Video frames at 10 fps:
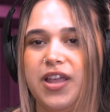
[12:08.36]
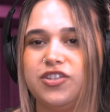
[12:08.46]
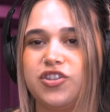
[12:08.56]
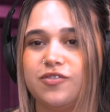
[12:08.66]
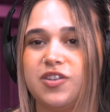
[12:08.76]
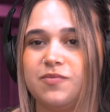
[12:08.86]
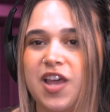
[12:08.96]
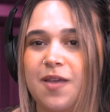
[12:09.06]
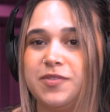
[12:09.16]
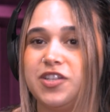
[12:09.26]
so
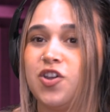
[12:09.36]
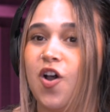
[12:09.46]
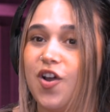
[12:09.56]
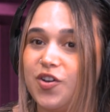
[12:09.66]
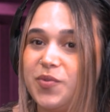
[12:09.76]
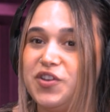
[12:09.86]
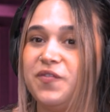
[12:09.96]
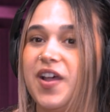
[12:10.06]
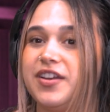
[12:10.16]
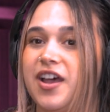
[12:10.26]
sometimes it's hard when you
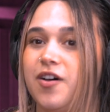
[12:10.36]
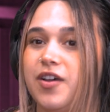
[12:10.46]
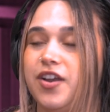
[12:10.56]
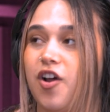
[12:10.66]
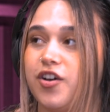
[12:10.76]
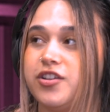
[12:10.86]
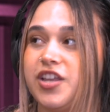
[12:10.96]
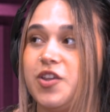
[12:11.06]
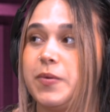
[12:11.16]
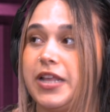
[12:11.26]
find out an artist
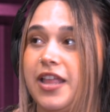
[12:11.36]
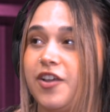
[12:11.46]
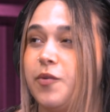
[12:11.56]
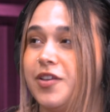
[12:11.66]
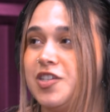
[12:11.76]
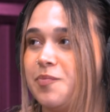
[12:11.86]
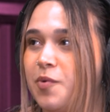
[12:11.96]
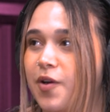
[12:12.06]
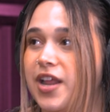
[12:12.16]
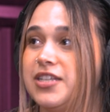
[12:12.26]
that you really like or really
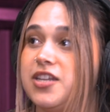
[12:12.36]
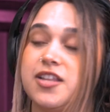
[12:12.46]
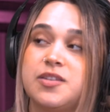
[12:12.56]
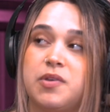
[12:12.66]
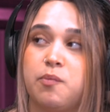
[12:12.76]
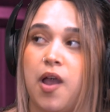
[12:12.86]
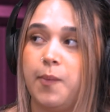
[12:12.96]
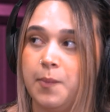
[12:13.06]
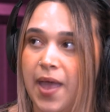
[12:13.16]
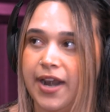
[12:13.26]
support has done something
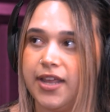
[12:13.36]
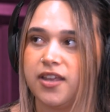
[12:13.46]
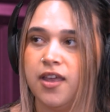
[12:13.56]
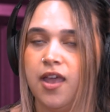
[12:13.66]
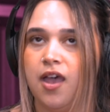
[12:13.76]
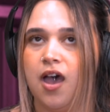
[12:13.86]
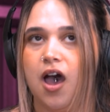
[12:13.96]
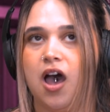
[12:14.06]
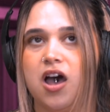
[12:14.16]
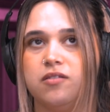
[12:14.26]
problematic.
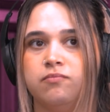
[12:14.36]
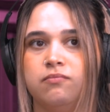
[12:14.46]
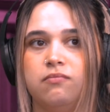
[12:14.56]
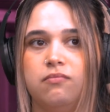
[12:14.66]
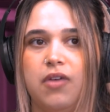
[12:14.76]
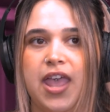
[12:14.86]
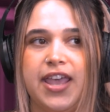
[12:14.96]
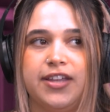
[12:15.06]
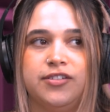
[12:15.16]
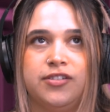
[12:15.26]

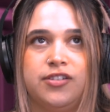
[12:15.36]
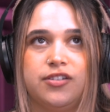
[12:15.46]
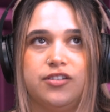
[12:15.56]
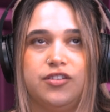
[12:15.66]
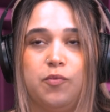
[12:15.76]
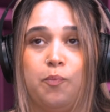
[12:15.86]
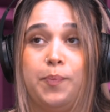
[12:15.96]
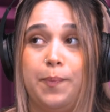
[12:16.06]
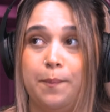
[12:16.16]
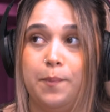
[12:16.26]
And
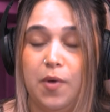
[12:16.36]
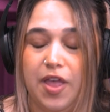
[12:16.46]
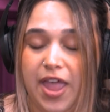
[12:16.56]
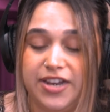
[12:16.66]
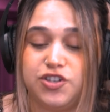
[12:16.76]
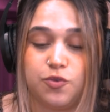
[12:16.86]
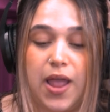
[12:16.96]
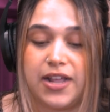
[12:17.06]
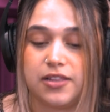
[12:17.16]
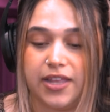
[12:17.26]

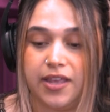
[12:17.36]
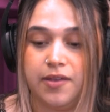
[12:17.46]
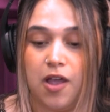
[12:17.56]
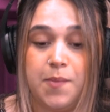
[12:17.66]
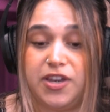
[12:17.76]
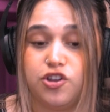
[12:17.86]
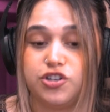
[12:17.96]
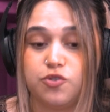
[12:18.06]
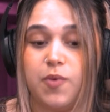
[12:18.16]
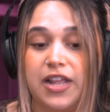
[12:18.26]
indirectly, you're
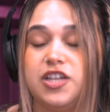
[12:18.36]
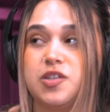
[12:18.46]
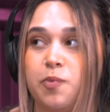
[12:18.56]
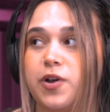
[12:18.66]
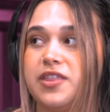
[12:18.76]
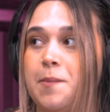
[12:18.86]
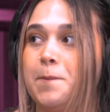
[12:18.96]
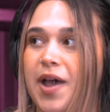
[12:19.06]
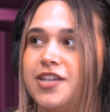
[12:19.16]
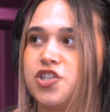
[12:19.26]
directly supporting them
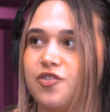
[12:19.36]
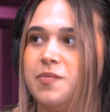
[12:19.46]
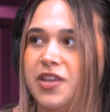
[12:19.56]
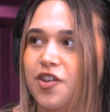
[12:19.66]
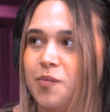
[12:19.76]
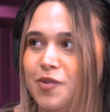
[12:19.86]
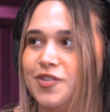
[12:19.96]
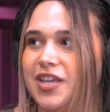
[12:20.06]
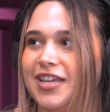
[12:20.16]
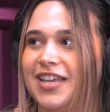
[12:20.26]
by streaming their music.